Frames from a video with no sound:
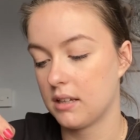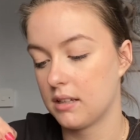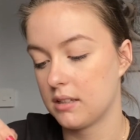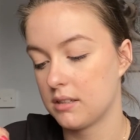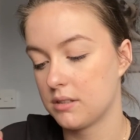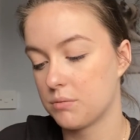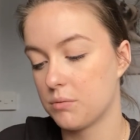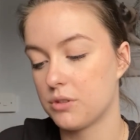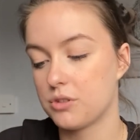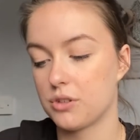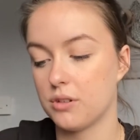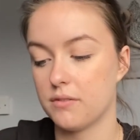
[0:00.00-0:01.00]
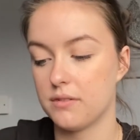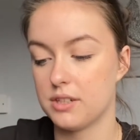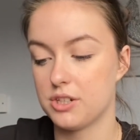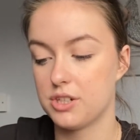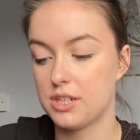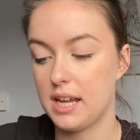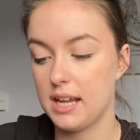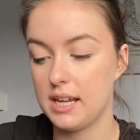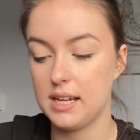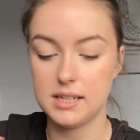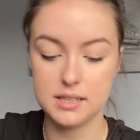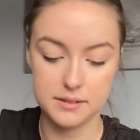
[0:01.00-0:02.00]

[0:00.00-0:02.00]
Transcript: swatch of the shade.